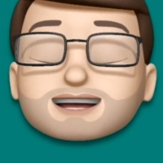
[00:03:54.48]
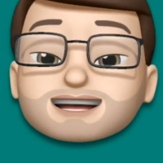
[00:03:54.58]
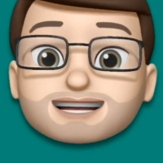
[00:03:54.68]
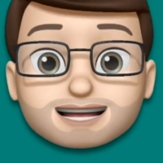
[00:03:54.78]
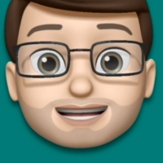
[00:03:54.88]

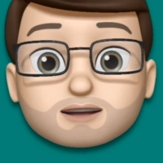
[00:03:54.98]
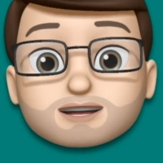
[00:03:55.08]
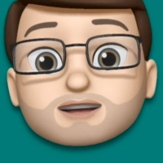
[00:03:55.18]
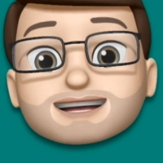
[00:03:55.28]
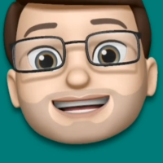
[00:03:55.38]
Take as long
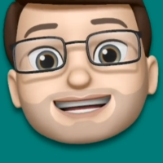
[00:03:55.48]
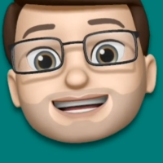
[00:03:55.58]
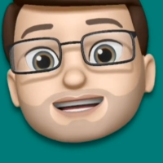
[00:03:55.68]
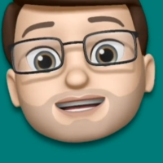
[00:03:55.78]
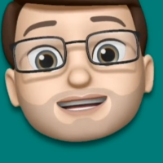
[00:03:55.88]
as you need here
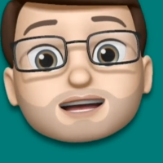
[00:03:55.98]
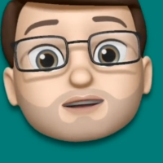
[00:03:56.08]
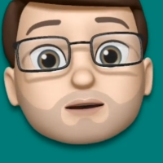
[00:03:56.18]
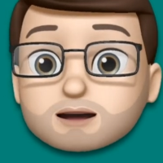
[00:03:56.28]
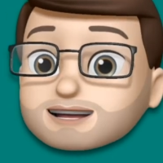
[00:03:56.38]
to design
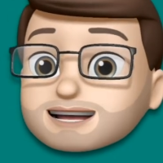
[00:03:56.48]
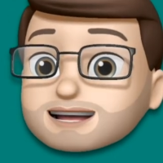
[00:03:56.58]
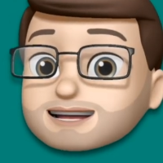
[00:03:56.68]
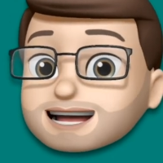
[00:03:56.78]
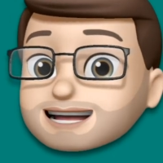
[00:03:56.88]
your
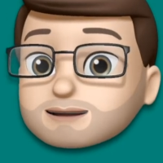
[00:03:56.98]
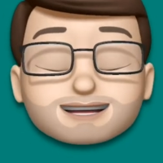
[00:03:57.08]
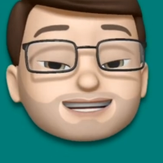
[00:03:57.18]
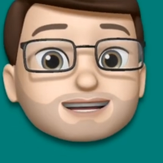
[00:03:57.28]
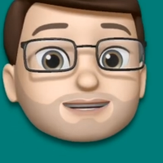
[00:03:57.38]
postcard. It can be
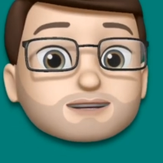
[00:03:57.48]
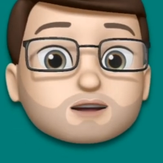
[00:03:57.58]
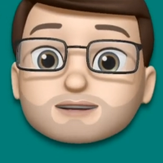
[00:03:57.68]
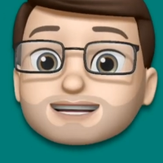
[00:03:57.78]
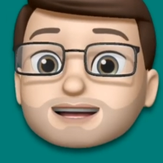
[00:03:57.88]
as different
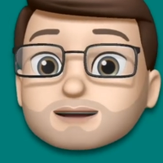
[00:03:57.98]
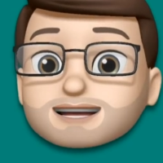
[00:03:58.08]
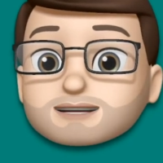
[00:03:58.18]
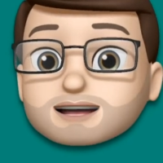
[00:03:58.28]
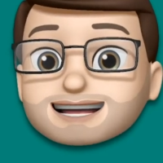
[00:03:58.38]
or as similar
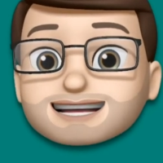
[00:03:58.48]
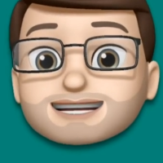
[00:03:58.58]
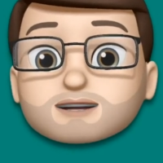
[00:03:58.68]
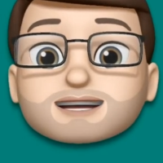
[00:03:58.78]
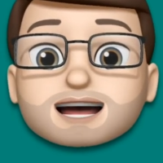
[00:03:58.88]
to mine
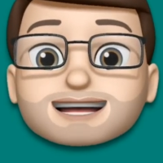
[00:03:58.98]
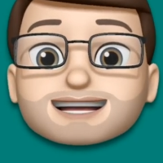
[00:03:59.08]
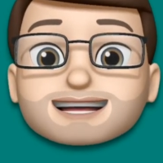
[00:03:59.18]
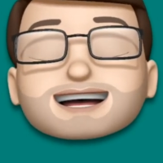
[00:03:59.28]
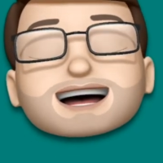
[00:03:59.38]
as you
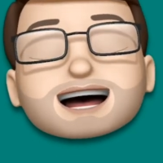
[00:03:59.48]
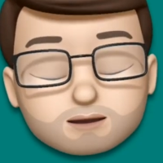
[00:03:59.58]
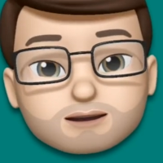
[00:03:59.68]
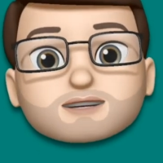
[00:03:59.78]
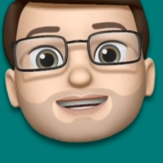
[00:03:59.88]
like, and
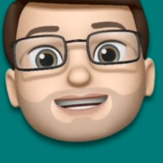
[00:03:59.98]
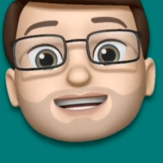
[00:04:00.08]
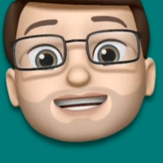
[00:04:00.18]
when you're ready,